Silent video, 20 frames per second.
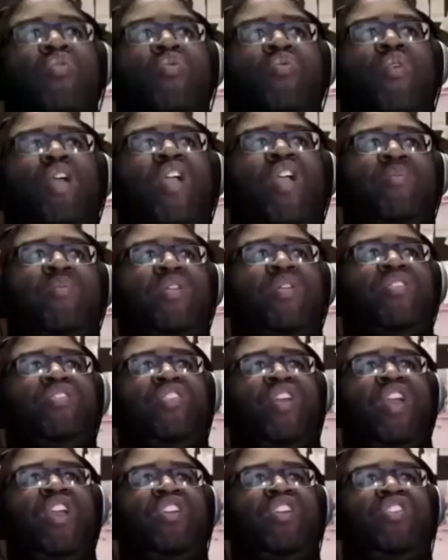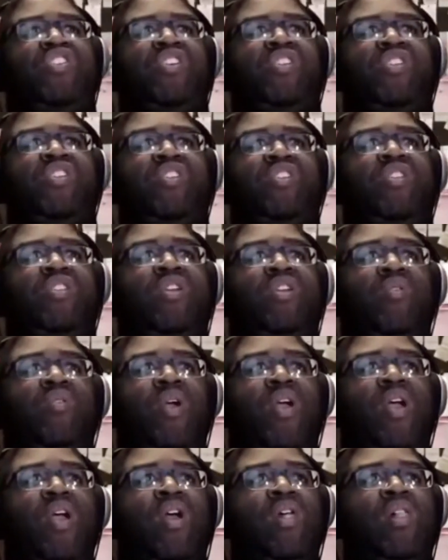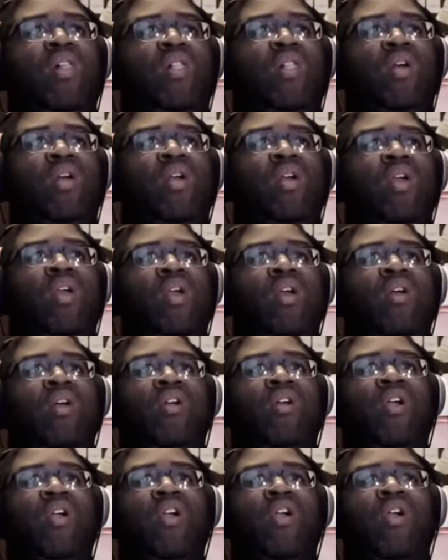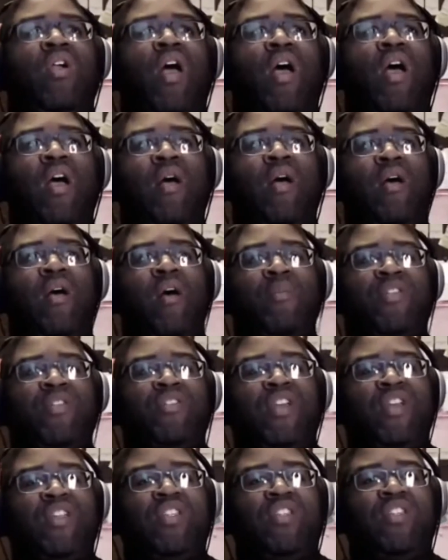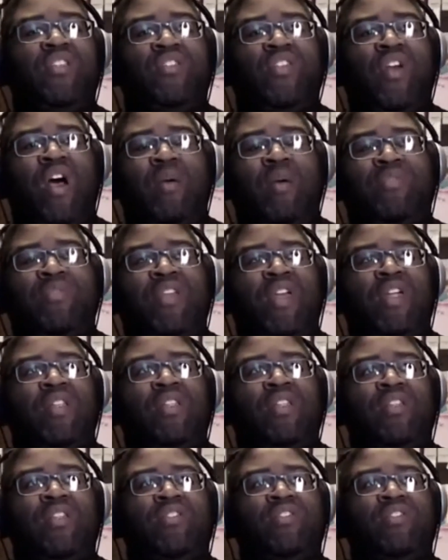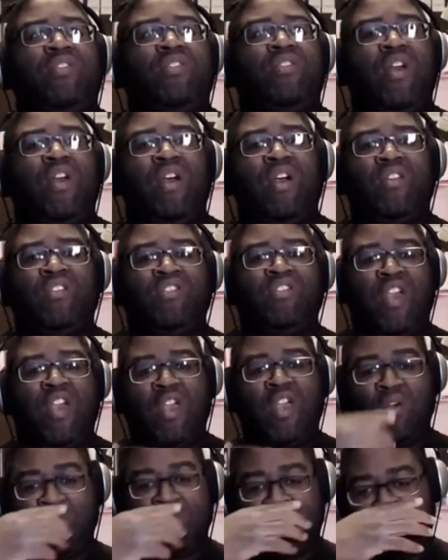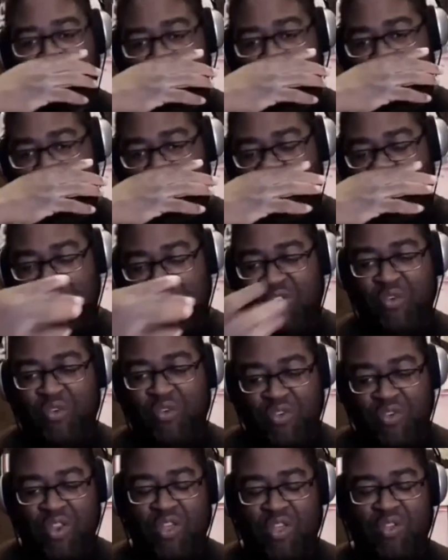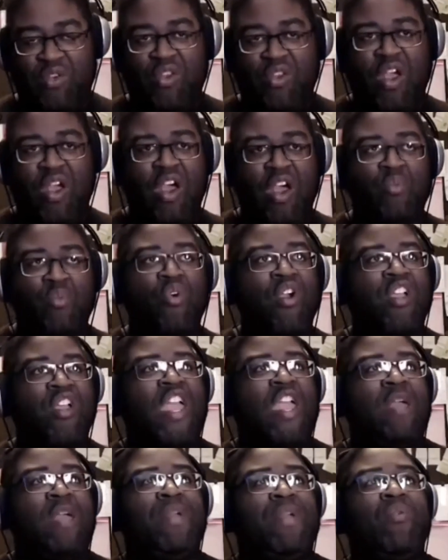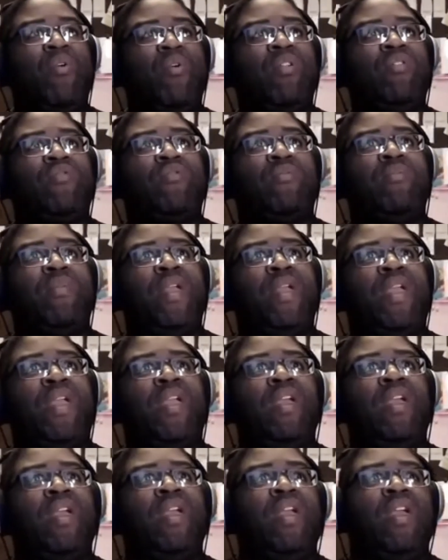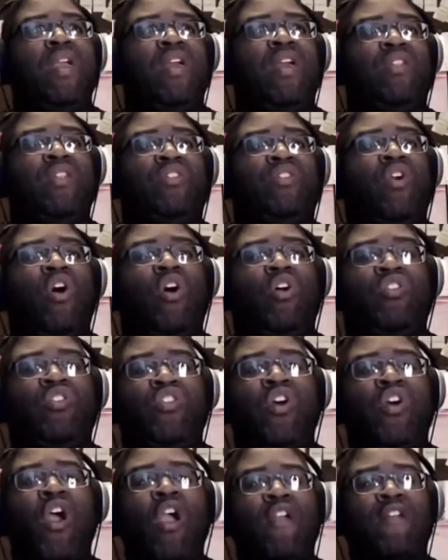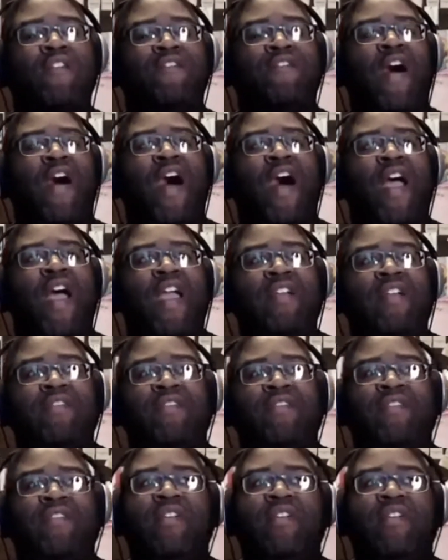recommendation? Well... I'm addicted to top 10 lists channel, so this course is another non-wargaming one for me. It's called Dark 5,